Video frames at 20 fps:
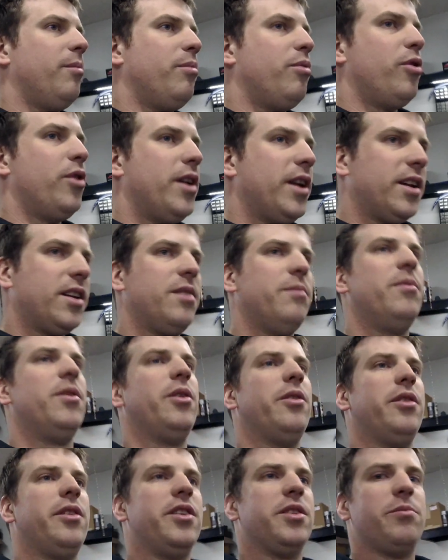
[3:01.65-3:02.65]

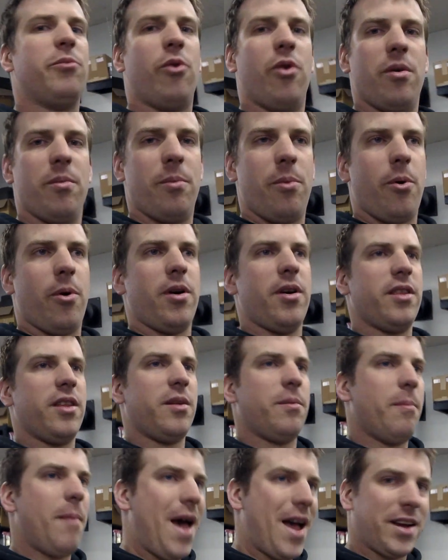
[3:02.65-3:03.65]
Predictability is more important
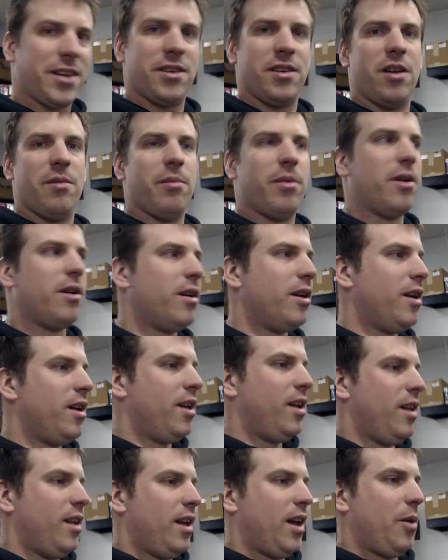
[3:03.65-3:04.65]
than max number.
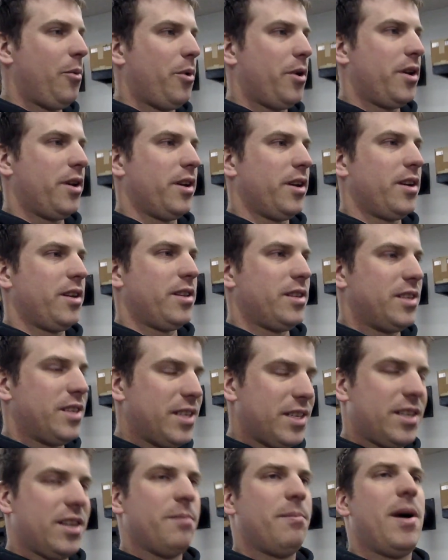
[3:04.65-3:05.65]
I want a
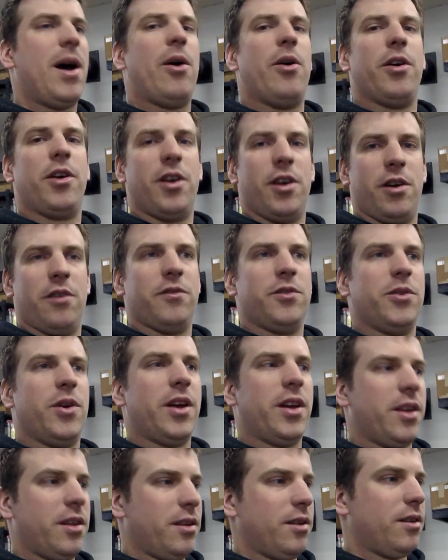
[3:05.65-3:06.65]
consistent power curve so
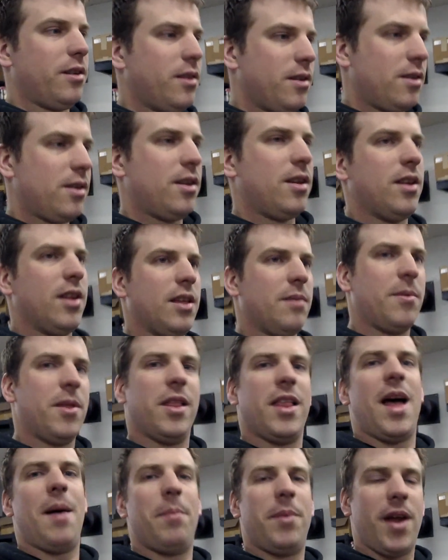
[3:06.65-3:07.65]
I can get the
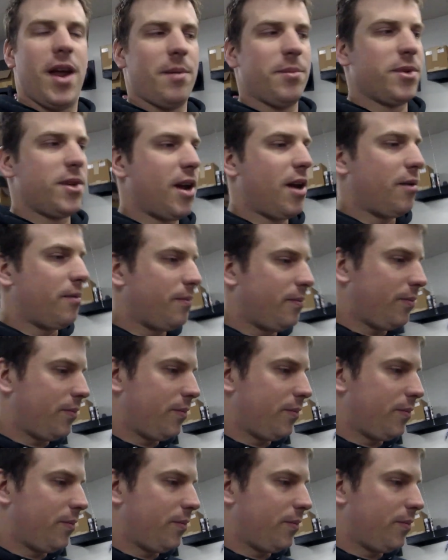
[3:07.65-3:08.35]
lap times down.